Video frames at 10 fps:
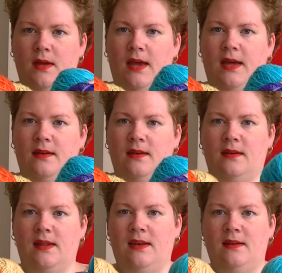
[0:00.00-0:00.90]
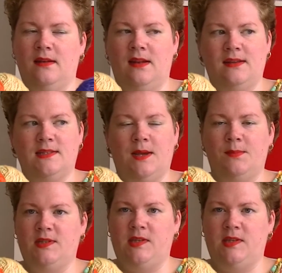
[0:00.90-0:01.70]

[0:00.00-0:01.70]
And then the next step is